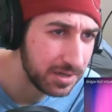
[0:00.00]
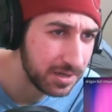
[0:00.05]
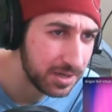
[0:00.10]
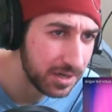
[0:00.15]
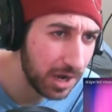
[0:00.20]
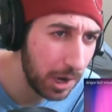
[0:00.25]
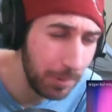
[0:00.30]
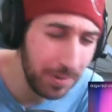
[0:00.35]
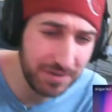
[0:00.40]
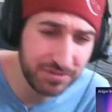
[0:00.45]

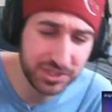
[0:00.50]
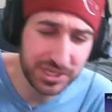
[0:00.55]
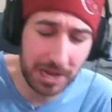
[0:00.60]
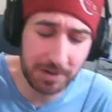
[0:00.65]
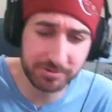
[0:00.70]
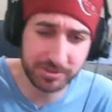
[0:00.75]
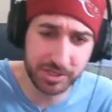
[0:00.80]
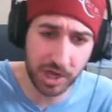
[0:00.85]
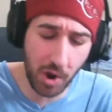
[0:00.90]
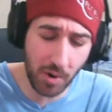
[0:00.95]
Oh, we have
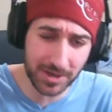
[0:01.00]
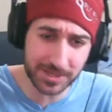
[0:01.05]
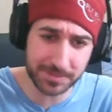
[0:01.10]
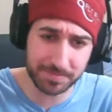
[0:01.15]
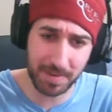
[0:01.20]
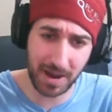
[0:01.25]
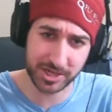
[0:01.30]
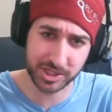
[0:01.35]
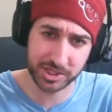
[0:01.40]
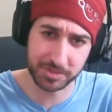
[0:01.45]
ShaoDow is
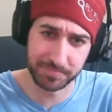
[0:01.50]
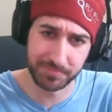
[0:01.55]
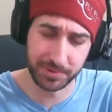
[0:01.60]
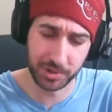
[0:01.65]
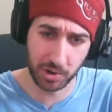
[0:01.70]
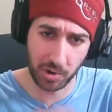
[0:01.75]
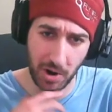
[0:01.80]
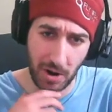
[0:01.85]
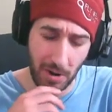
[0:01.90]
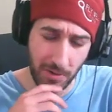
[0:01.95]
Majin
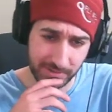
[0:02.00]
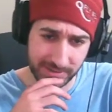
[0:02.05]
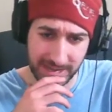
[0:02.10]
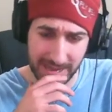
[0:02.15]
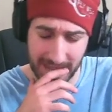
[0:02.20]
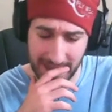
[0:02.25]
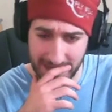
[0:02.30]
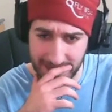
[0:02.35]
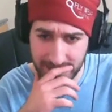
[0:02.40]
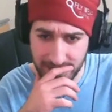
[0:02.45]
Buu.
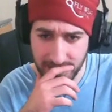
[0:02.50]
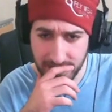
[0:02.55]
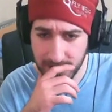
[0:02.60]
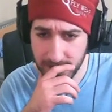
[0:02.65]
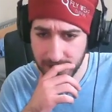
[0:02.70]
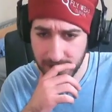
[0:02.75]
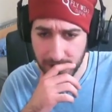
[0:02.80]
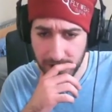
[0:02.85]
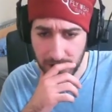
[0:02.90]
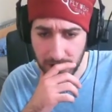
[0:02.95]
Okay.
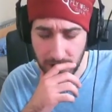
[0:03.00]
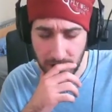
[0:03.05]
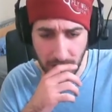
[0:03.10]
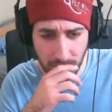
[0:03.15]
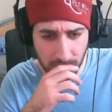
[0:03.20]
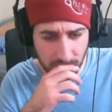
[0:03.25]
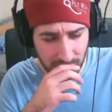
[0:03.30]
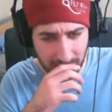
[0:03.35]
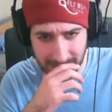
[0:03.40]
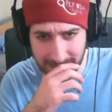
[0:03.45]

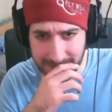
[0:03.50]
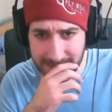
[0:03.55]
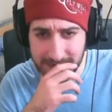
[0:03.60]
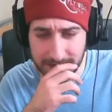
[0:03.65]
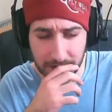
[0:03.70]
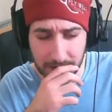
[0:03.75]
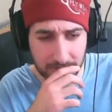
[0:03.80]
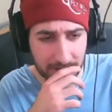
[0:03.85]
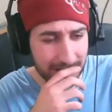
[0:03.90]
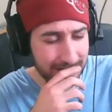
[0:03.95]
All
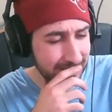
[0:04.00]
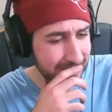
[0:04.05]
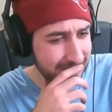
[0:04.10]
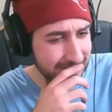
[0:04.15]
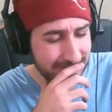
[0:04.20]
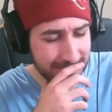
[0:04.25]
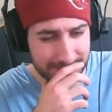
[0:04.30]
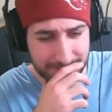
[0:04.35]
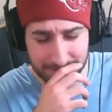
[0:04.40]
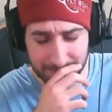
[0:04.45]
right. All right.
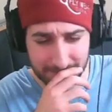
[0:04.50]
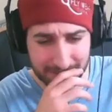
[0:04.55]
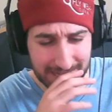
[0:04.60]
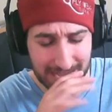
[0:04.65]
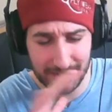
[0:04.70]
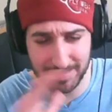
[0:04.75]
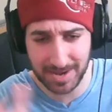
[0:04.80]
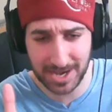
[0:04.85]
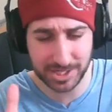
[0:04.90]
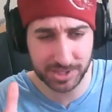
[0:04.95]
Listen, we
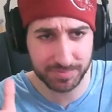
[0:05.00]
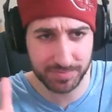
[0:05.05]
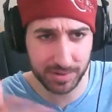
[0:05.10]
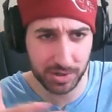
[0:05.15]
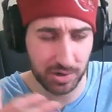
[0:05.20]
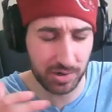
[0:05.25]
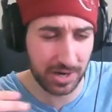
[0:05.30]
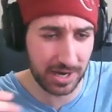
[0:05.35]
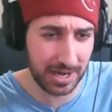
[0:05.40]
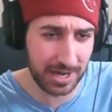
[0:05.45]
got Majin
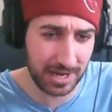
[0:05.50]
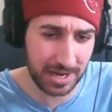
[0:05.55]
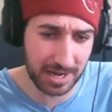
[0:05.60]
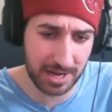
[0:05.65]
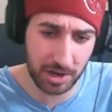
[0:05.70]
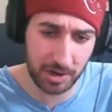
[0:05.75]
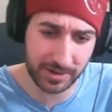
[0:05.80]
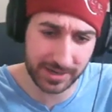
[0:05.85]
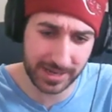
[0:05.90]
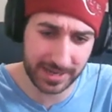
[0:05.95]
Buu.
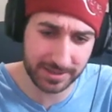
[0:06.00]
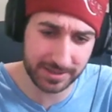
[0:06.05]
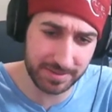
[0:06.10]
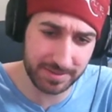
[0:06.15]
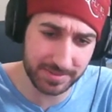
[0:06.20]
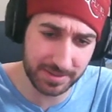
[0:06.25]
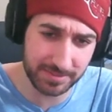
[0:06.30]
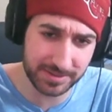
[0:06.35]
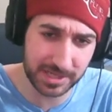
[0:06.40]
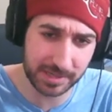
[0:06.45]
Uh, okay,
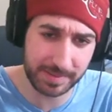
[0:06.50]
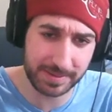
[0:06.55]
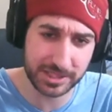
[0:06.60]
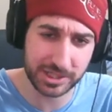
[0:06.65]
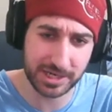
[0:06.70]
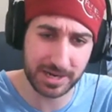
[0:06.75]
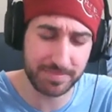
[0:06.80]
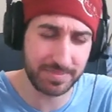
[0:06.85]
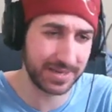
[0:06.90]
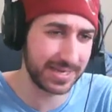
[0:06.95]
let, let me talk about
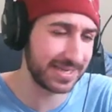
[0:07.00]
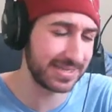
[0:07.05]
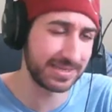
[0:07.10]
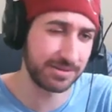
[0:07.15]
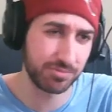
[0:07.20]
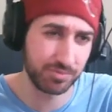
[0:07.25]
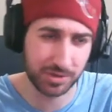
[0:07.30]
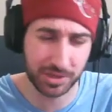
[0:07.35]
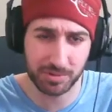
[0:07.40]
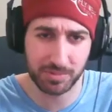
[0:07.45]
Janemba. He
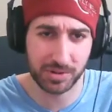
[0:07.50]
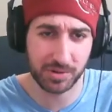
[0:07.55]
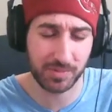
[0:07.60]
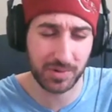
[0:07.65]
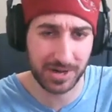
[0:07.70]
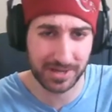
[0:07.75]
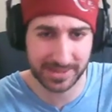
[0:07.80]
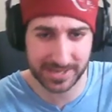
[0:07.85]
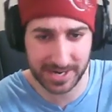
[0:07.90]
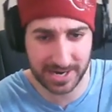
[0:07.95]
did really, really
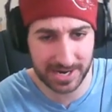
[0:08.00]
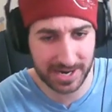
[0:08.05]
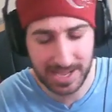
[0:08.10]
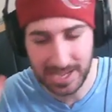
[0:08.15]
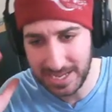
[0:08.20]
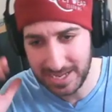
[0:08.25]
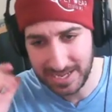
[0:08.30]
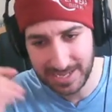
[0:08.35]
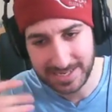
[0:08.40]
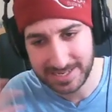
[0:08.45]
well there.
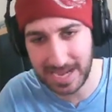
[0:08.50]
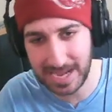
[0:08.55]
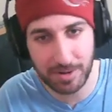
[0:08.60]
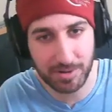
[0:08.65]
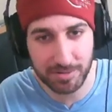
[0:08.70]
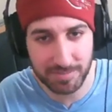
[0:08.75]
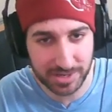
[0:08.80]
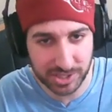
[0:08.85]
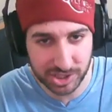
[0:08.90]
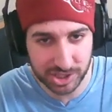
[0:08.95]
Not
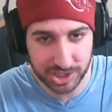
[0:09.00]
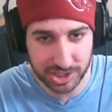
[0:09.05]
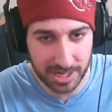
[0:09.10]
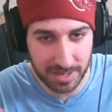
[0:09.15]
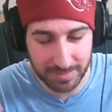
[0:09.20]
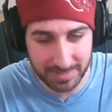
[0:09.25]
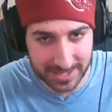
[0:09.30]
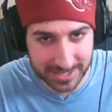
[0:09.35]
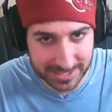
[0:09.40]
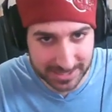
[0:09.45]
really much of
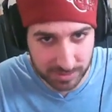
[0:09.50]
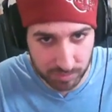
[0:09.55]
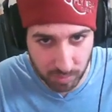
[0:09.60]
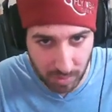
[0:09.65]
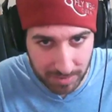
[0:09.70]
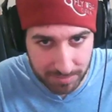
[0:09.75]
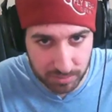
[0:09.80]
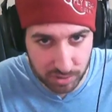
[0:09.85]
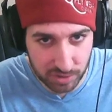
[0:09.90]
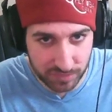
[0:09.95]
Janemba. He's in
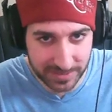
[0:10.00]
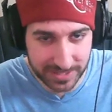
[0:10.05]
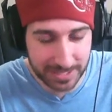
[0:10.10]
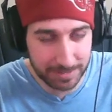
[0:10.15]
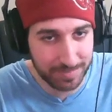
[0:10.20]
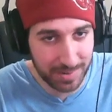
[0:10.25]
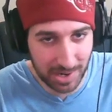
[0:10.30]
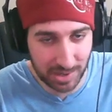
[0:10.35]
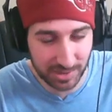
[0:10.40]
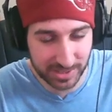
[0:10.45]
one
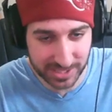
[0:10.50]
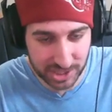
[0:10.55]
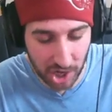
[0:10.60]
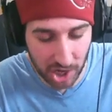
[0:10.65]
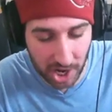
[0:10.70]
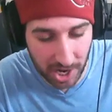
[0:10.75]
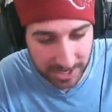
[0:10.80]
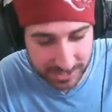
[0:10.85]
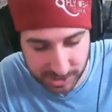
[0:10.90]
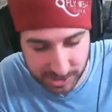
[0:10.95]
movie, barely
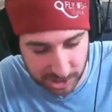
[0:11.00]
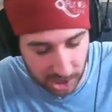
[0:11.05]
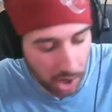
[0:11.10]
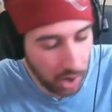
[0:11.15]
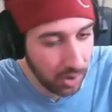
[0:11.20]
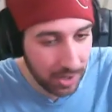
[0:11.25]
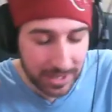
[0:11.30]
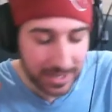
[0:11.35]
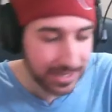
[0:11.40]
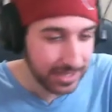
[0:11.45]
talks,
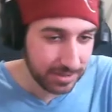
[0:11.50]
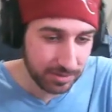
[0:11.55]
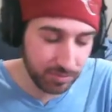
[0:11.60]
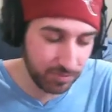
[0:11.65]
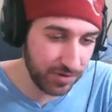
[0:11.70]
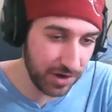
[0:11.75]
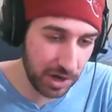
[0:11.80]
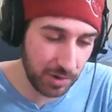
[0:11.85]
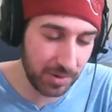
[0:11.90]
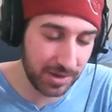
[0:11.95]
so
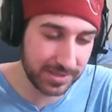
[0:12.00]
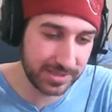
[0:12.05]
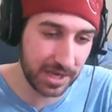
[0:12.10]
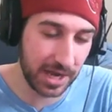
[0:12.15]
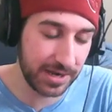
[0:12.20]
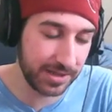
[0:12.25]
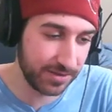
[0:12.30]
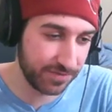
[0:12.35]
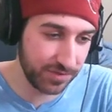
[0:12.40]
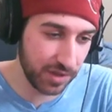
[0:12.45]
very well
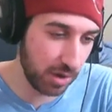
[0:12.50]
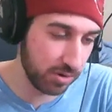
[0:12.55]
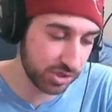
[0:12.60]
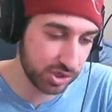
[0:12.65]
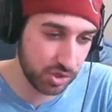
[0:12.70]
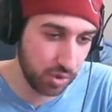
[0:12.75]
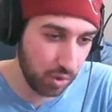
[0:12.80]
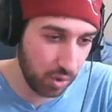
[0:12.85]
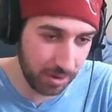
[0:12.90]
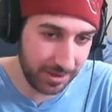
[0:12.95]
done. The flow
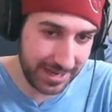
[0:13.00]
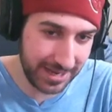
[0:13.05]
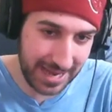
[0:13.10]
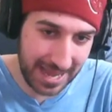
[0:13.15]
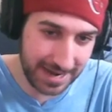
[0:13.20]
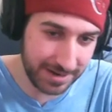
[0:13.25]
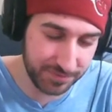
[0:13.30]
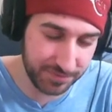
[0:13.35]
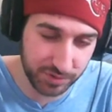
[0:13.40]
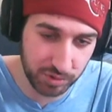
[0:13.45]
was cool. He
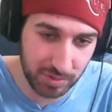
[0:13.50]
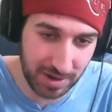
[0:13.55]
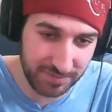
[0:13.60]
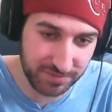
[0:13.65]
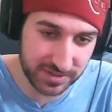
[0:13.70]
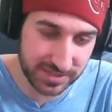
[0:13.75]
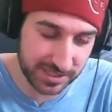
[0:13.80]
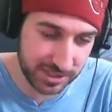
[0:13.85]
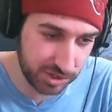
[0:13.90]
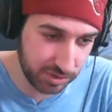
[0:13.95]
had a few
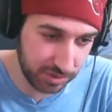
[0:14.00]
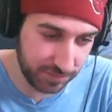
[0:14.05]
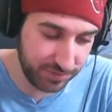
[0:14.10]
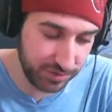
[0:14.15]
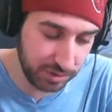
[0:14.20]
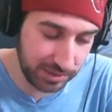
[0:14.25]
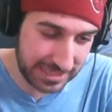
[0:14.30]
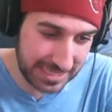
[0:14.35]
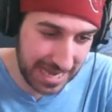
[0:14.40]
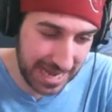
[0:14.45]
references to a
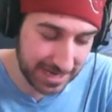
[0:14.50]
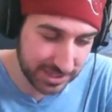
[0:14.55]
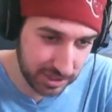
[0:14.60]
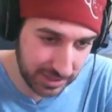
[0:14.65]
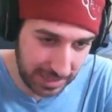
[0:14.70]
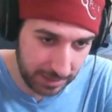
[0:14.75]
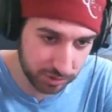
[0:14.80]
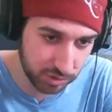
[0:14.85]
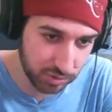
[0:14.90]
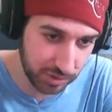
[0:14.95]
few attacks,
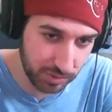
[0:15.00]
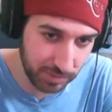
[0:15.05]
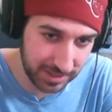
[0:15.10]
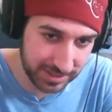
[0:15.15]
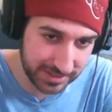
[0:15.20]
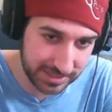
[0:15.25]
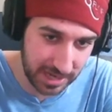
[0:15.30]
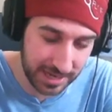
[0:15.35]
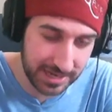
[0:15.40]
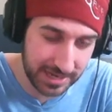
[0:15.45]
so that was really
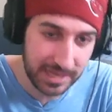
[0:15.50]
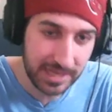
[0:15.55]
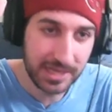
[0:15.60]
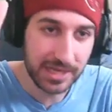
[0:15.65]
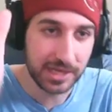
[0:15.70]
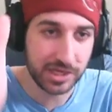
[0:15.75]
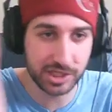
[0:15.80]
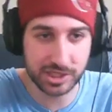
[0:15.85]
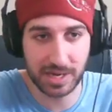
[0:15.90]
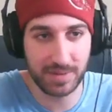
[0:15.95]
well done.
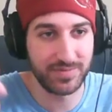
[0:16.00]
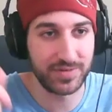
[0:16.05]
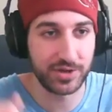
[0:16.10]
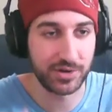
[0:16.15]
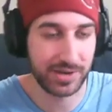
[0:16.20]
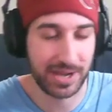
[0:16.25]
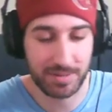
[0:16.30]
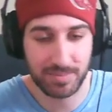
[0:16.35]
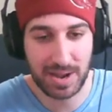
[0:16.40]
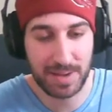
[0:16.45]
Good job,
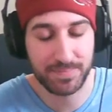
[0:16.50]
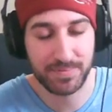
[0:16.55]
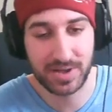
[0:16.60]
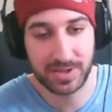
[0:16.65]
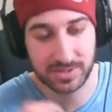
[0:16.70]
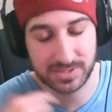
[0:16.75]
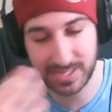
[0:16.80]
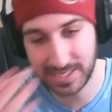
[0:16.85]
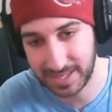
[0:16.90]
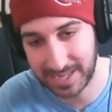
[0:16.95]
video game rap
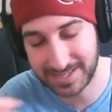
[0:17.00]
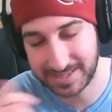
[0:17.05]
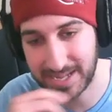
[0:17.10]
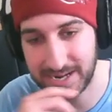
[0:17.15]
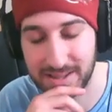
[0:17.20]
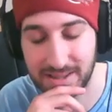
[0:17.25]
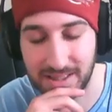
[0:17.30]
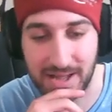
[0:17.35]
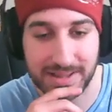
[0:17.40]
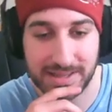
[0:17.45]
battles. I like
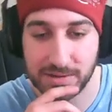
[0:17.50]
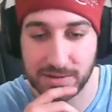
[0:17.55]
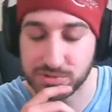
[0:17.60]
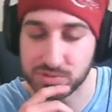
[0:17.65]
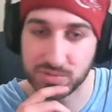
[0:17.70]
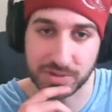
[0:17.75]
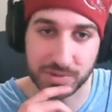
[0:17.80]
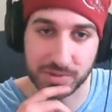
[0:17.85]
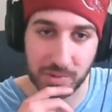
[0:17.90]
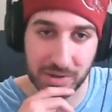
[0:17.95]
that a lot. That
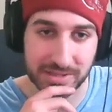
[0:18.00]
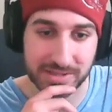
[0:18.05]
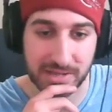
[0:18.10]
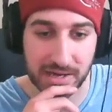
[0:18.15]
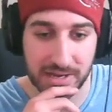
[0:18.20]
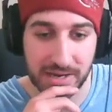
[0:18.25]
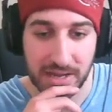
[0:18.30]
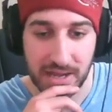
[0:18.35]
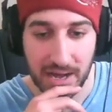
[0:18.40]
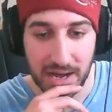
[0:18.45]
was really well
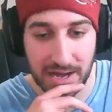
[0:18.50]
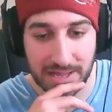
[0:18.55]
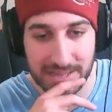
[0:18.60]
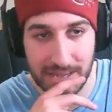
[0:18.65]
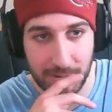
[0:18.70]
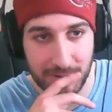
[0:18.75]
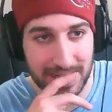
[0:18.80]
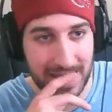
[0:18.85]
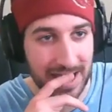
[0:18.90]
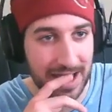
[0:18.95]
done. Uh,
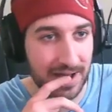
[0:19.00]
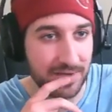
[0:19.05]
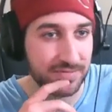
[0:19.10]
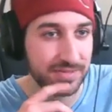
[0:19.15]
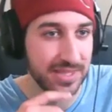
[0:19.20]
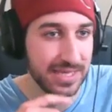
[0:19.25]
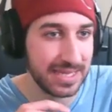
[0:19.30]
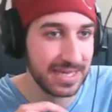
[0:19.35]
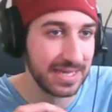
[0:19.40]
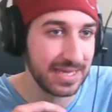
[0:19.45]
now we
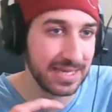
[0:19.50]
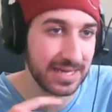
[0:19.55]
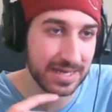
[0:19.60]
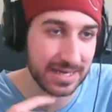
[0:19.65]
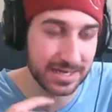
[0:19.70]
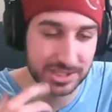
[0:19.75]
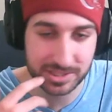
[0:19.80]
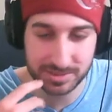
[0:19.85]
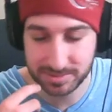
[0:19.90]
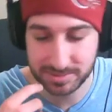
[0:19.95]
have the,
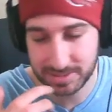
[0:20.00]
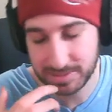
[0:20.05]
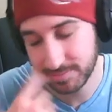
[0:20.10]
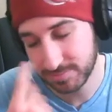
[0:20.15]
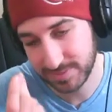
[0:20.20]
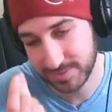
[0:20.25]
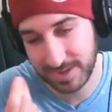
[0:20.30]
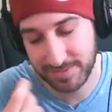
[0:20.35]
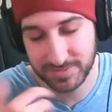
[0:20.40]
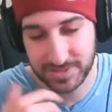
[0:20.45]
uh, yeah,
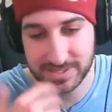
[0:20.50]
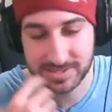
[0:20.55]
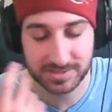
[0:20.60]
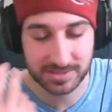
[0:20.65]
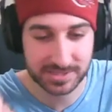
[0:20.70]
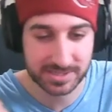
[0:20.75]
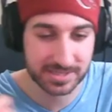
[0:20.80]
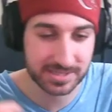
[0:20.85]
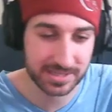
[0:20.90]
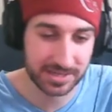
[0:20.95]
we have this.
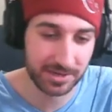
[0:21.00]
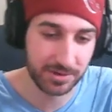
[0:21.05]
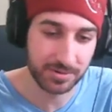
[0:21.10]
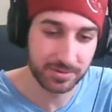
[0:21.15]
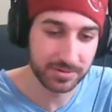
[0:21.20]
Let's continue.